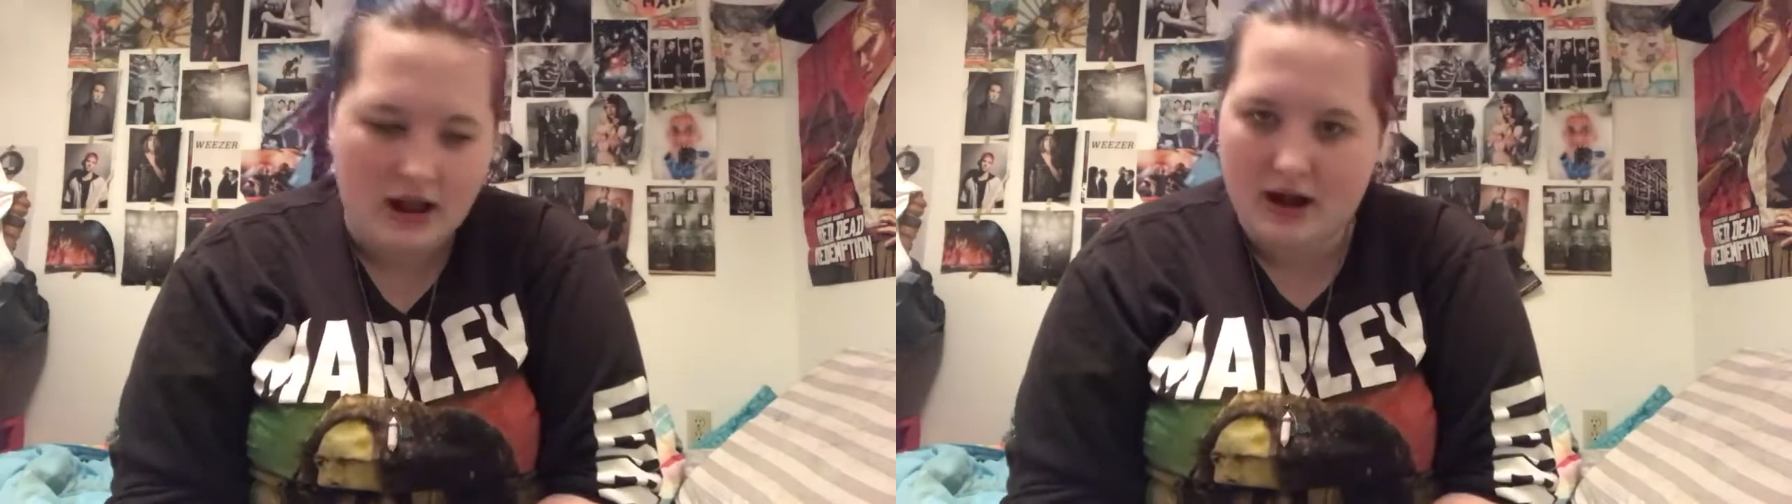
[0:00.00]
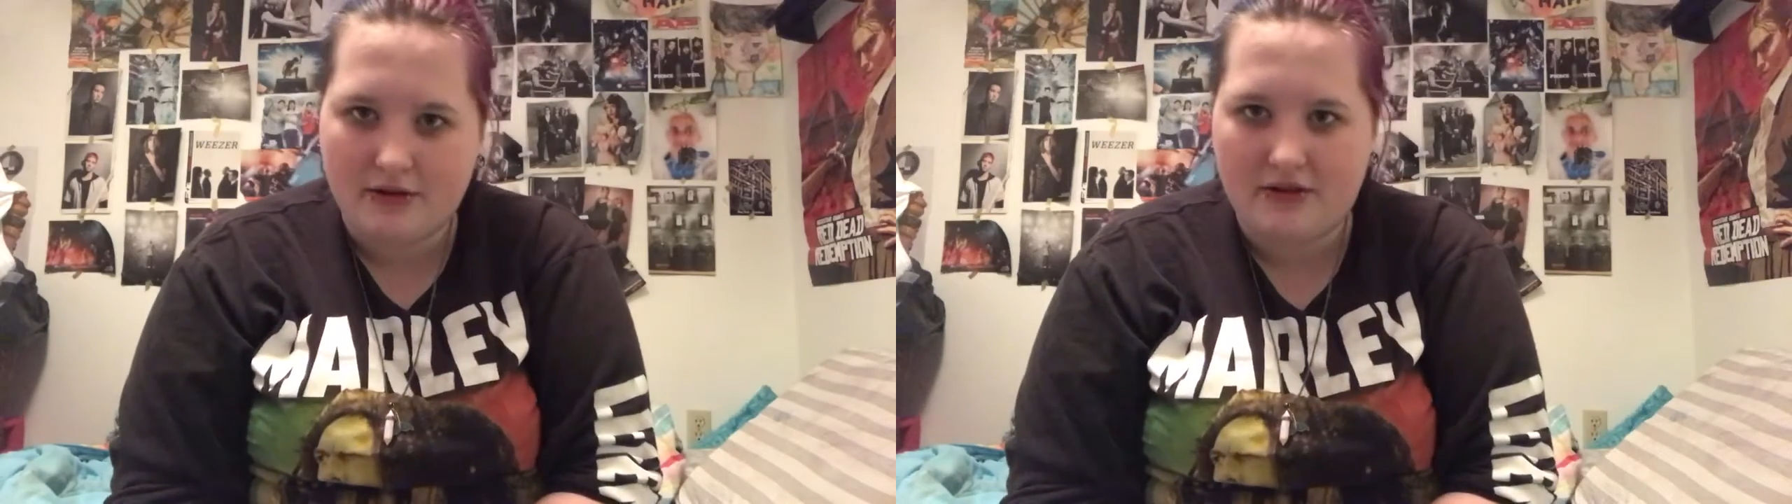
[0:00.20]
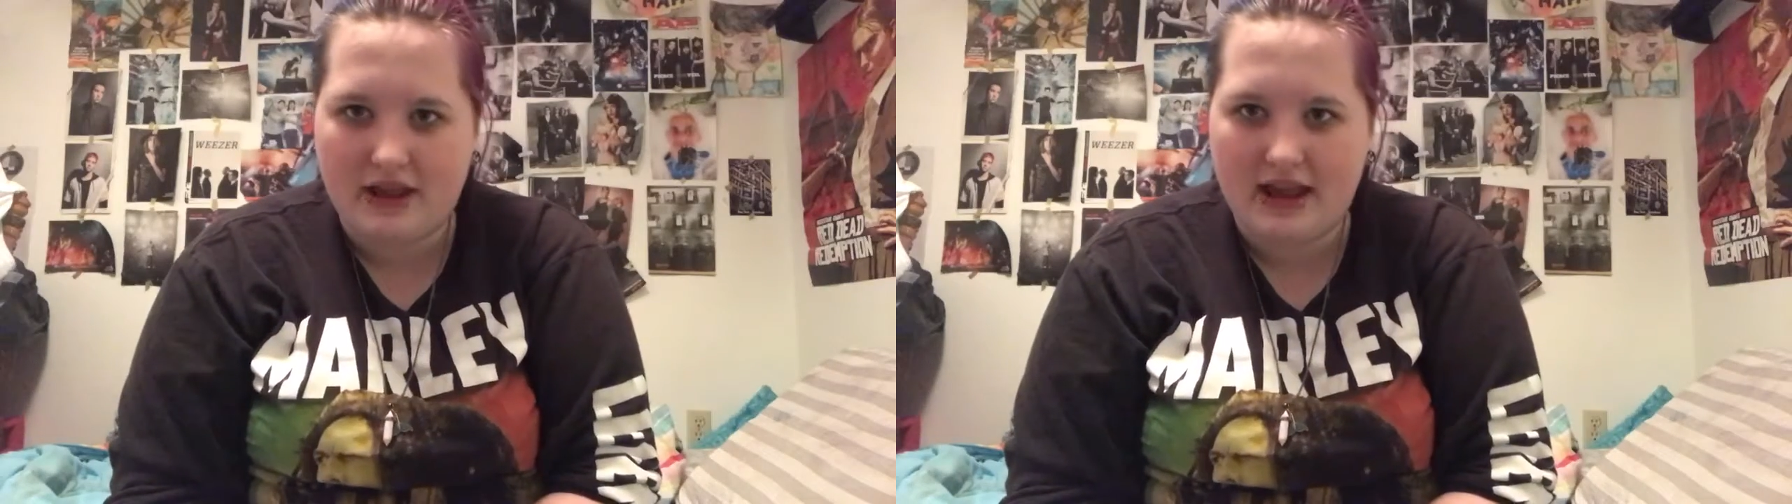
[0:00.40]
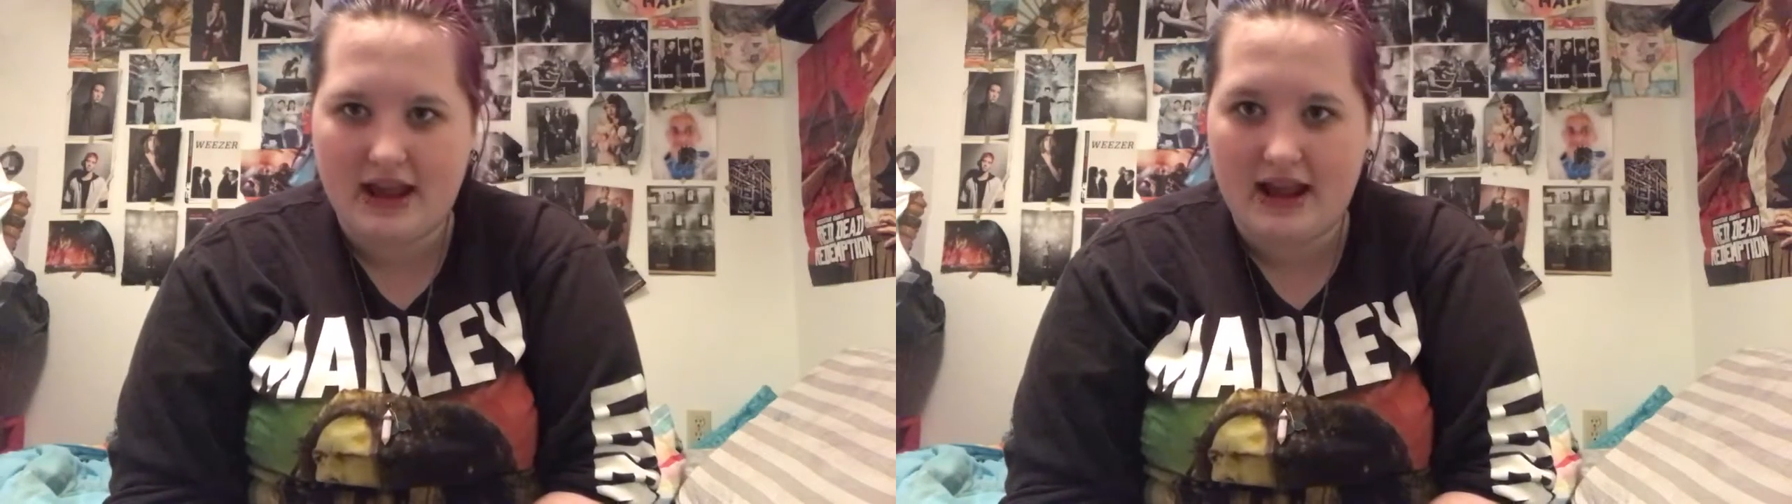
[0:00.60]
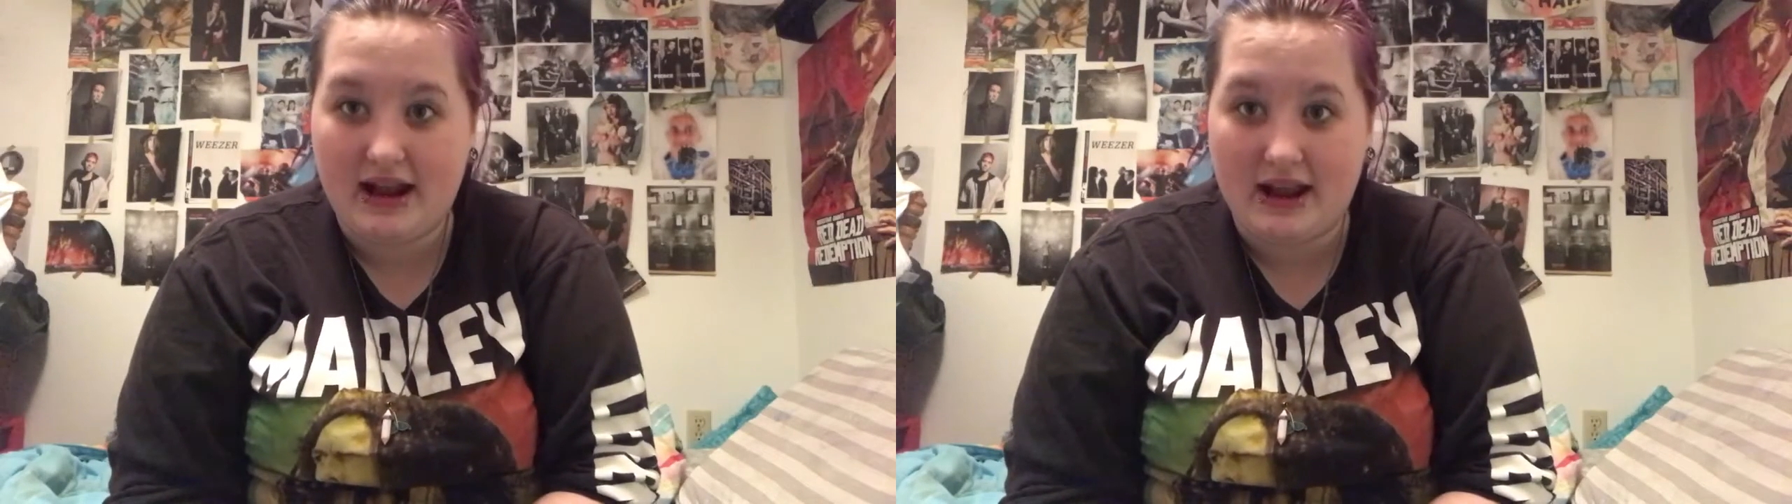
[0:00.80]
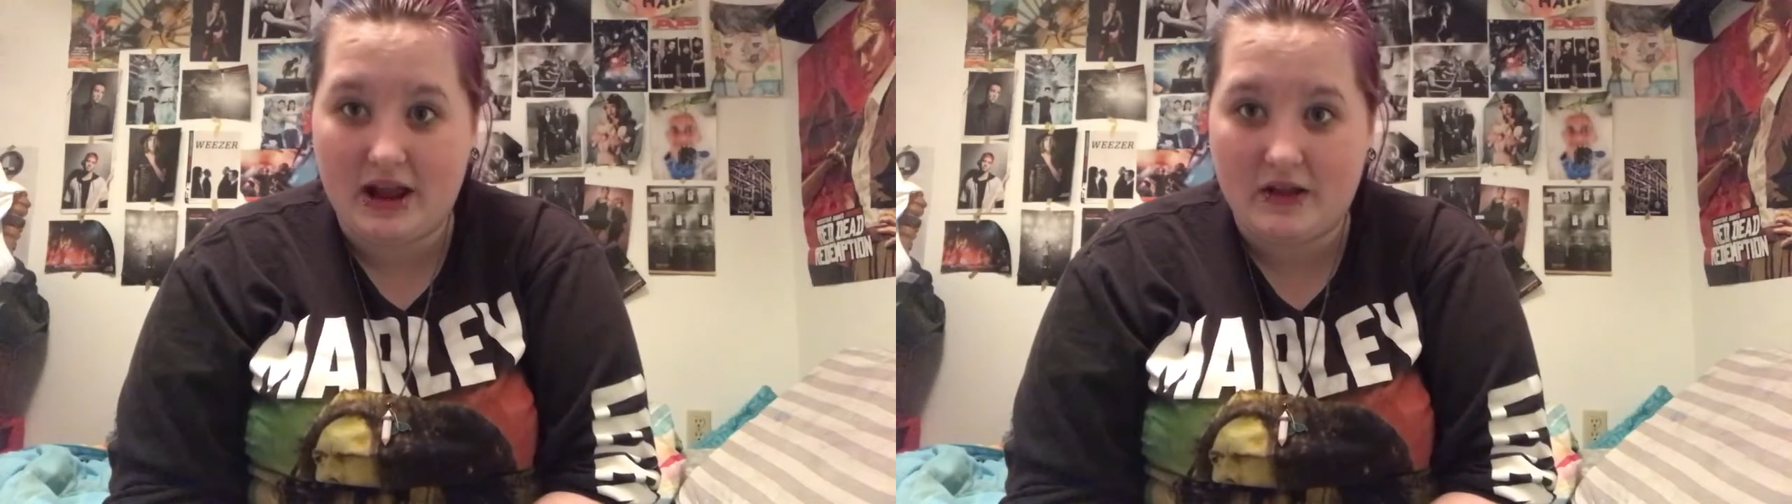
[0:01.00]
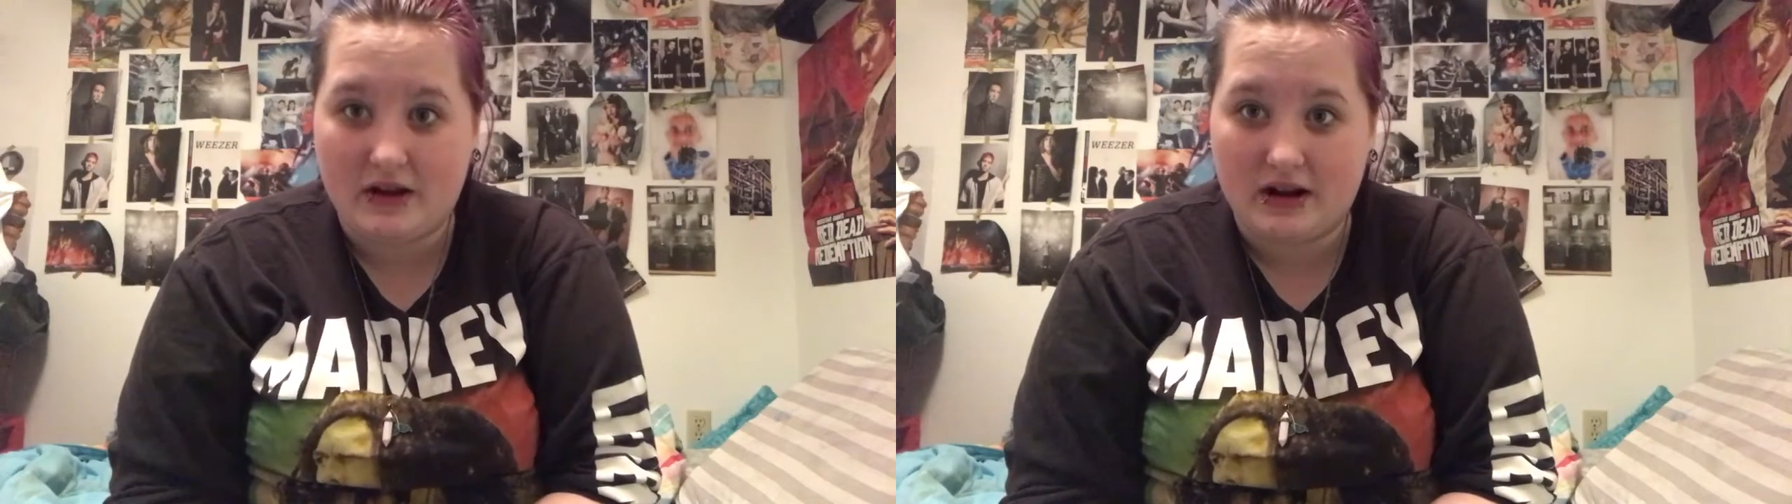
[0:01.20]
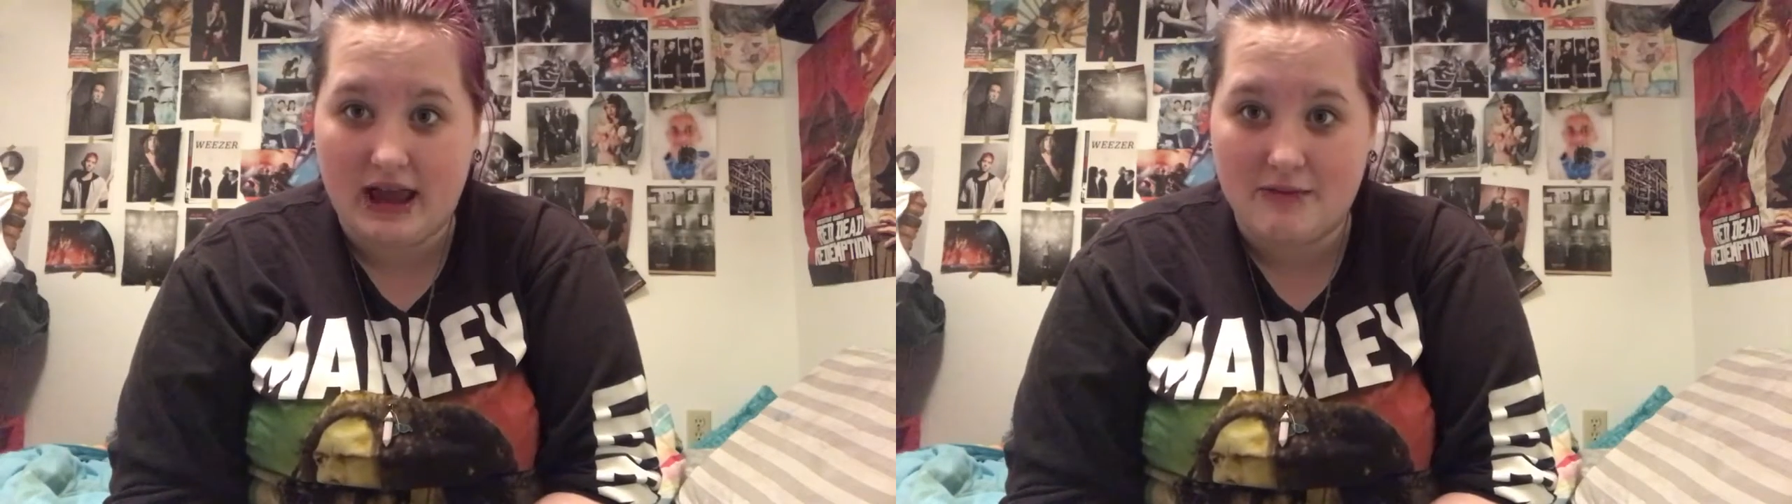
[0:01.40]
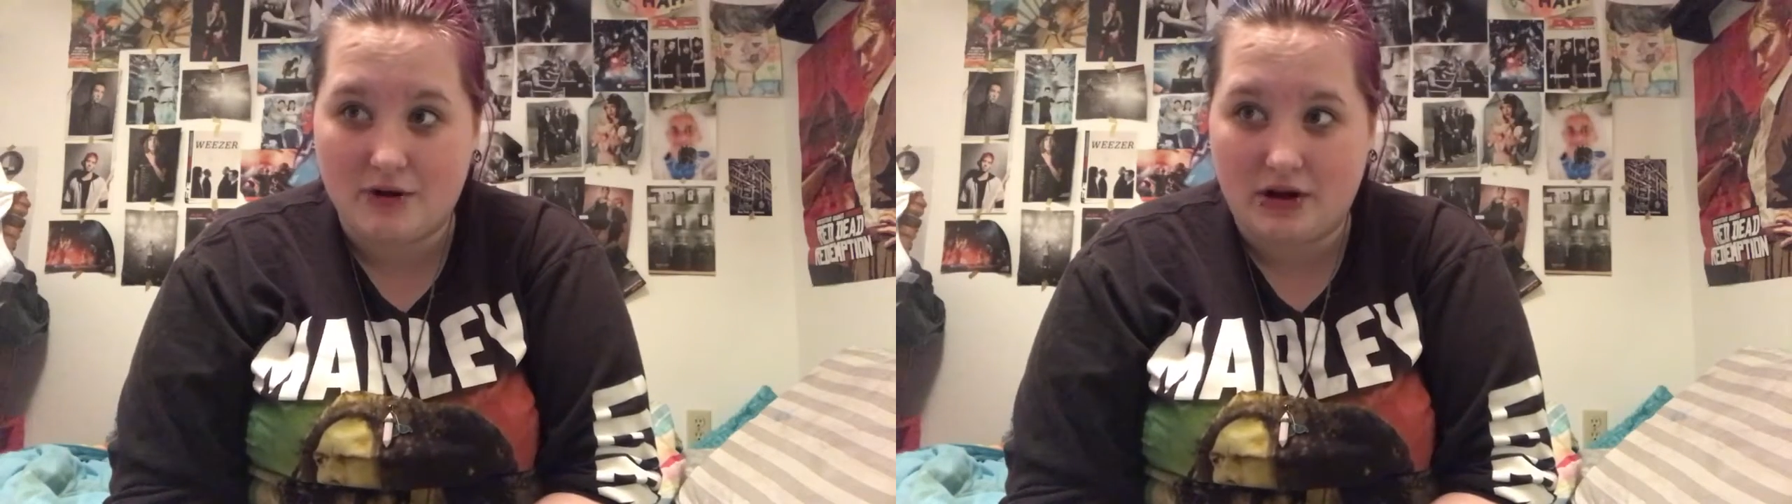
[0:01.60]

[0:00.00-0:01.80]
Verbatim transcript: I don't think any other game